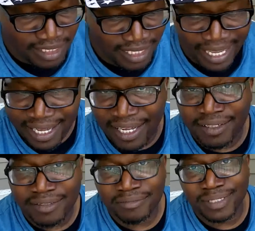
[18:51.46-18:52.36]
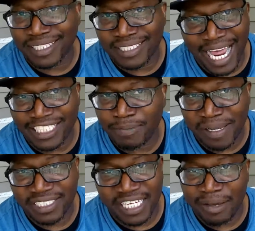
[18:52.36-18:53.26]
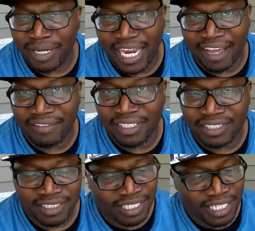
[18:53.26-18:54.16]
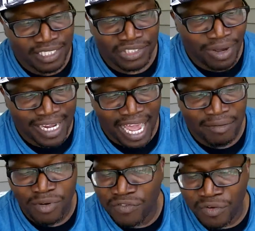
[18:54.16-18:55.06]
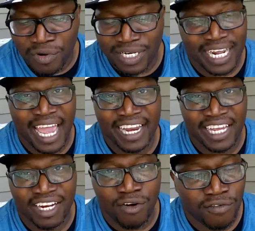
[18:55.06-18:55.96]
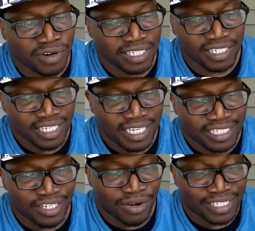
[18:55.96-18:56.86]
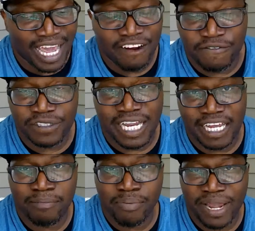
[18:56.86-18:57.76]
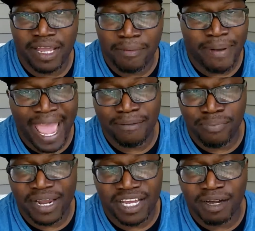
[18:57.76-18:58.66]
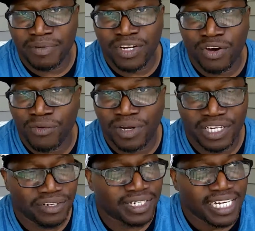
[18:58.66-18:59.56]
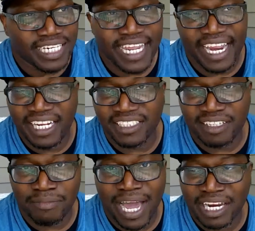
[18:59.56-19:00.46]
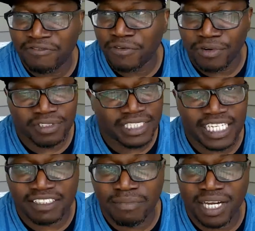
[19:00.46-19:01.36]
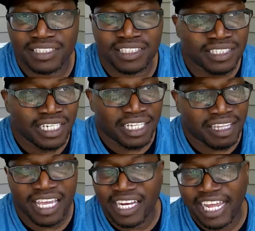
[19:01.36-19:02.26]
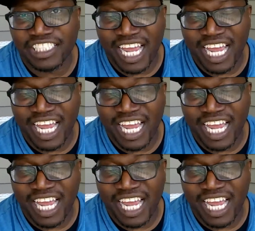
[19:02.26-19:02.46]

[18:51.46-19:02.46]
yeah, but it's not Space Jam 11s. So I got to move on. I got to get over it. You know, it kind of feels like a bad breakup, you know, when you're dating somebody for 6 months, thinking that you